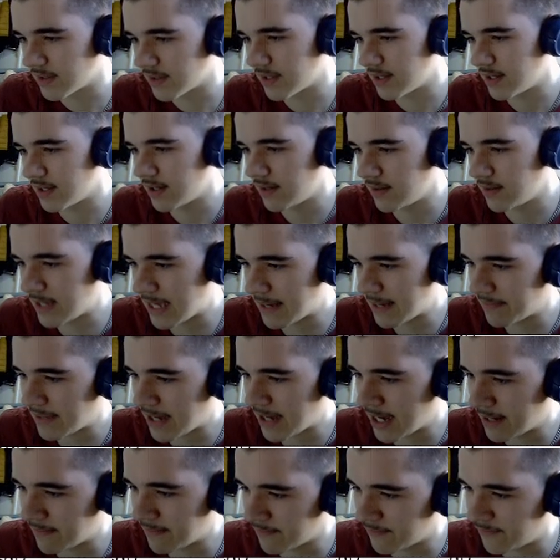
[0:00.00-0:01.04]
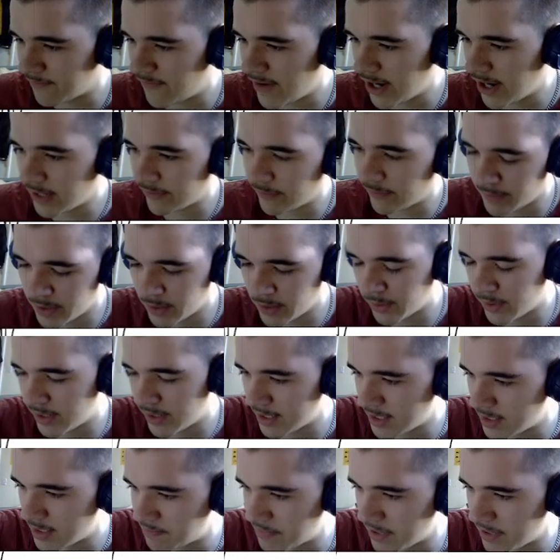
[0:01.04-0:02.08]
Yep, I'm vaguely familiar with this,
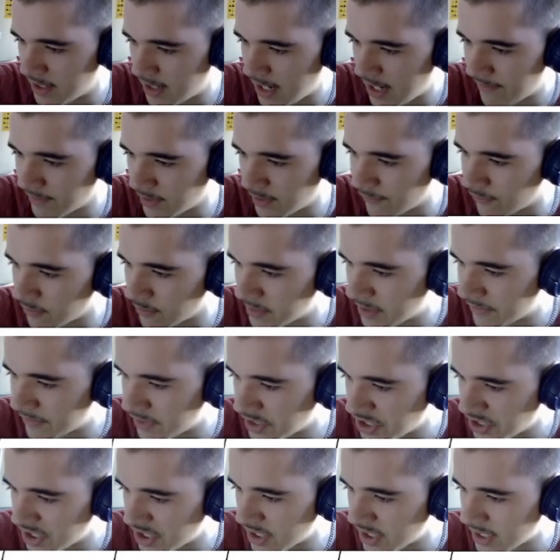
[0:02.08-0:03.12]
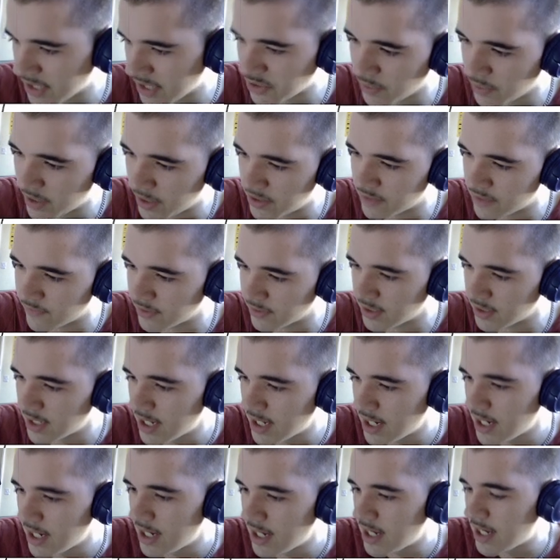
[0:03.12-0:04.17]
but having the formal definition is actually quite useful,
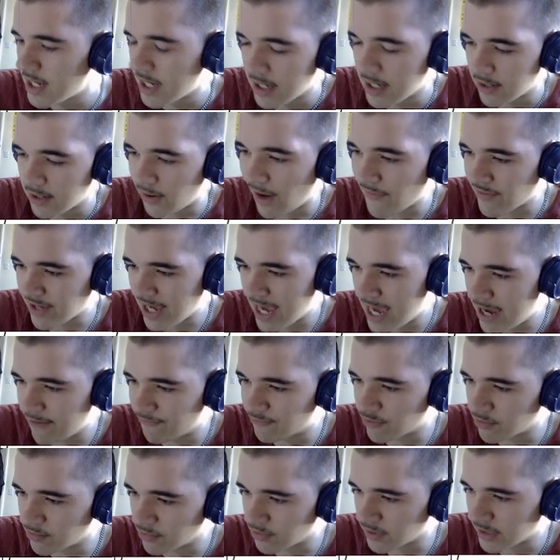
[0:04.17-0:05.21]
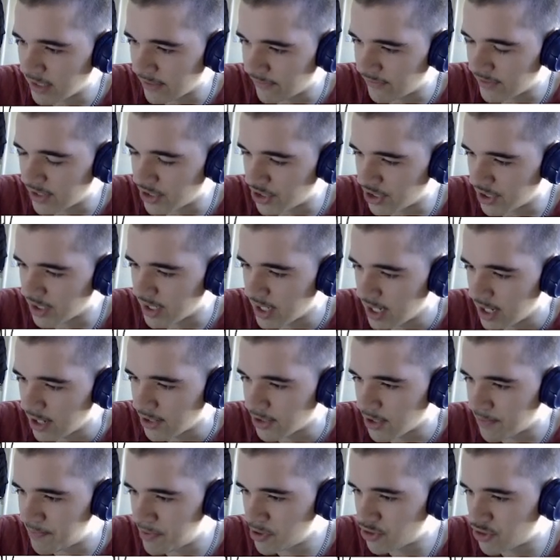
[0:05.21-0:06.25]
or having a formal definition. So
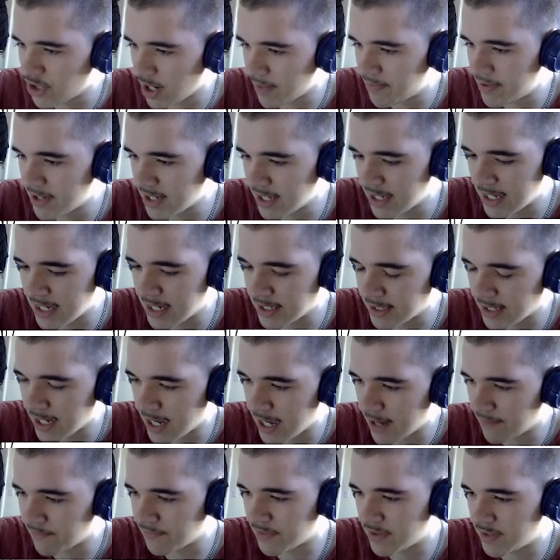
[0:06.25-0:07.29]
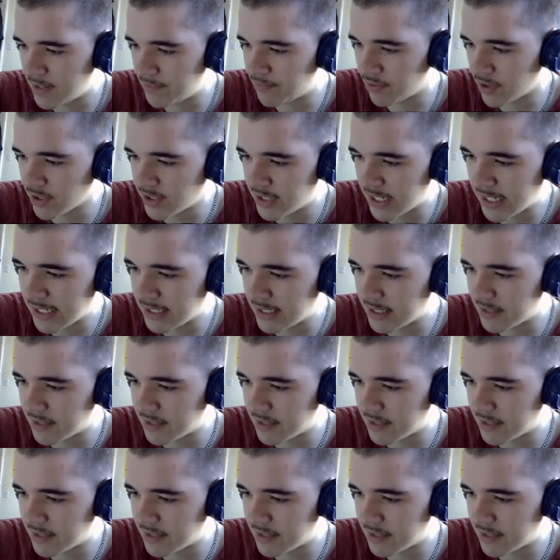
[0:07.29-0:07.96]
bootstrapping is the process